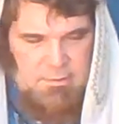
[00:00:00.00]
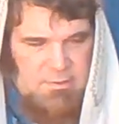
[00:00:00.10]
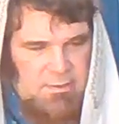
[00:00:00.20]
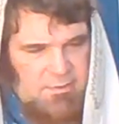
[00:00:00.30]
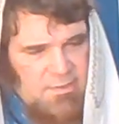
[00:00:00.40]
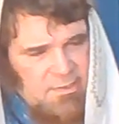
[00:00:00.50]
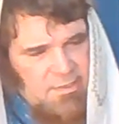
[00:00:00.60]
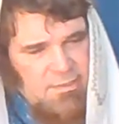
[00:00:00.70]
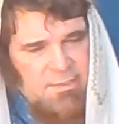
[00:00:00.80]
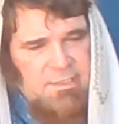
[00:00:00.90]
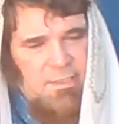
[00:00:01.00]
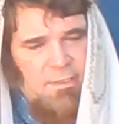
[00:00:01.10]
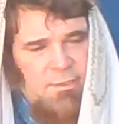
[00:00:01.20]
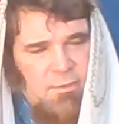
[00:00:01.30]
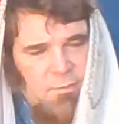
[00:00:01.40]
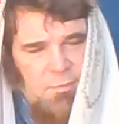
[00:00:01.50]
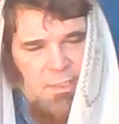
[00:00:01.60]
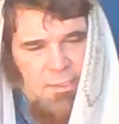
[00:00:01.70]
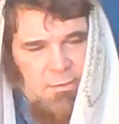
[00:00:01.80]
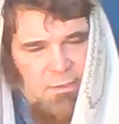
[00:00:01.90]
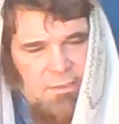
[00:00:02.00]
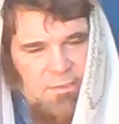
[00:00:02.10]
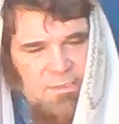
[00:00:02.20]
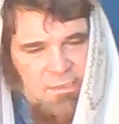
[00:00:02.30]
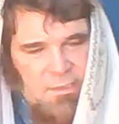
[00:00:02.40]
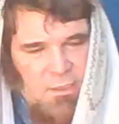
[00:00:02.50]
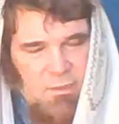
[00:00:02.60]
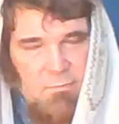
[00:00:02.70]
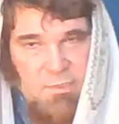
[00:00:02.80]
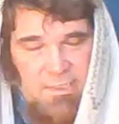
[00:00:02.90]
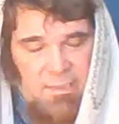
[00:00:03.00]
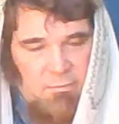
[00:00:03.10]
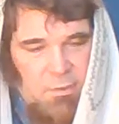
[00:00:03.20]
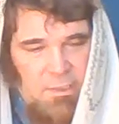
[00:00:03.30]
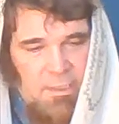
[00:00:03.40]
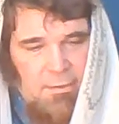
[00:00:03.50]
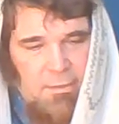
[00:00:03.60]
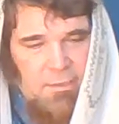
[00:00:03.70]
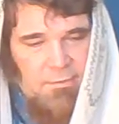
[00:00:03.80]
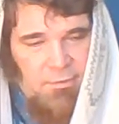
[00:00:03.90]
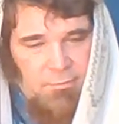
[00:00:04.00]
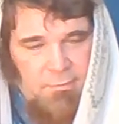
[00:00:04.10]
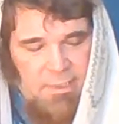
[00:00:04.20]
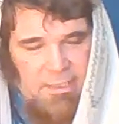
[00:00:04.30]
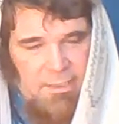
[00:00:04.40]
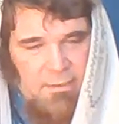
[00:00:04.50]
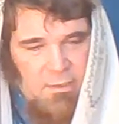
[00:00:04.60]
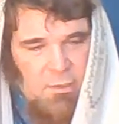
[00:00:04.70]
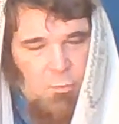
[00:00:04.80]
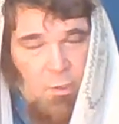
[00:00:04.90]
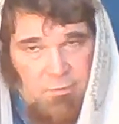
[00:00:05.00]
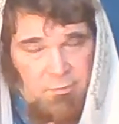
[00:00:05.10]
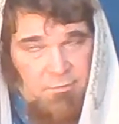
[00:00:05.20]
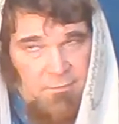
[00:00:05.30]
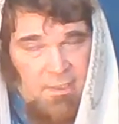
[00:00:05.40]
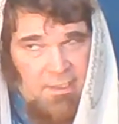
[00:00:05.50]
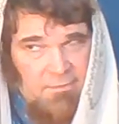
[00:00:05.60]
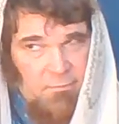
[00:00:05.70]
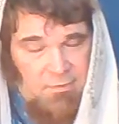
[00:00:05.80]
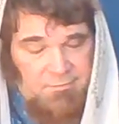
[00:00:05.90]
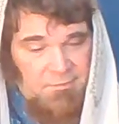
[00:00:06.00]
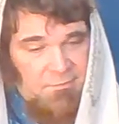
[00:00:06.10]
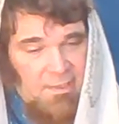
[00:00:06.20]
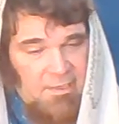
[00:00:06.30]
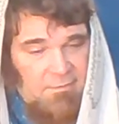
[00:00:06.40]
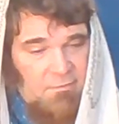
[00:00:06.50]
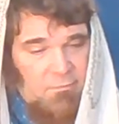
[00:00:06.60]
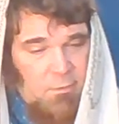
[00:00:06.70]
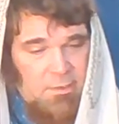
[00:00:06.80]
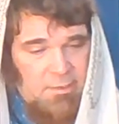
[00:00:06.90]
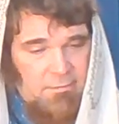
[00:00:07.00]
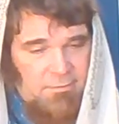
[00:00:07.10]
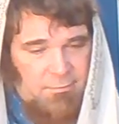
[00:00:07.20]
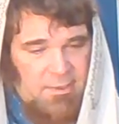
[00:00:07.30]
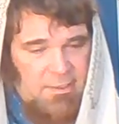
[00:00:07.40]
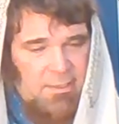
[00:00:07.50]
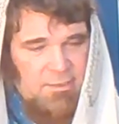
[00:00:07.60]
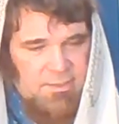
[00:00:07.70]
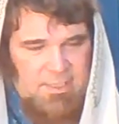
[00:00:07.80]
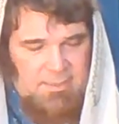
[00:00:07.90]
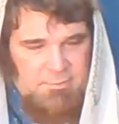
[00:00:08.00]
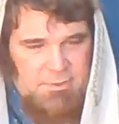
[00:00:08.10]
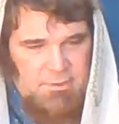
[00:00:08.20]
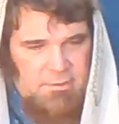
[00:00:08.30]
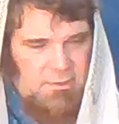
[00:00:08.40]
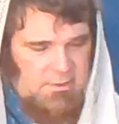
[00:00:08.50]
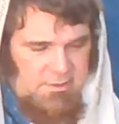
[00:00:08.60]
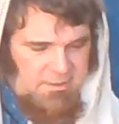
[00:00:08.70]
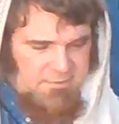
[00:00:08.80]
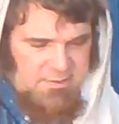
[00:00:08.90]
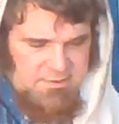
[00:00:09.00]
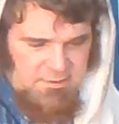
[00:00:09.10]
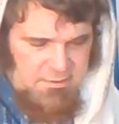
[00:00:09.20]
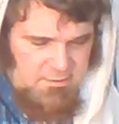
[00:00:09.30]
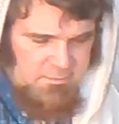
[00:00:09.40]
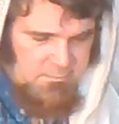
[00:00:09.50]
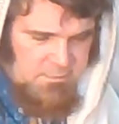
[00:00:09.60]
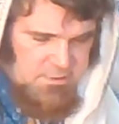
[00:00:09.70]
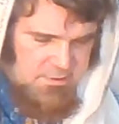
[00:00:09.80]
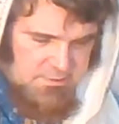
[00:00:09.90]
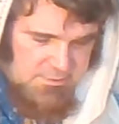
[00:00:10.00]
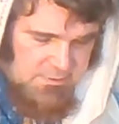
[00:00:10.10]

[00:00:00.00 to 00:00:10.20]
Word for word: So let's continue by going to Psalms now, 103, 1 through 5, 1 through 5 of 103 chapter of Psalms.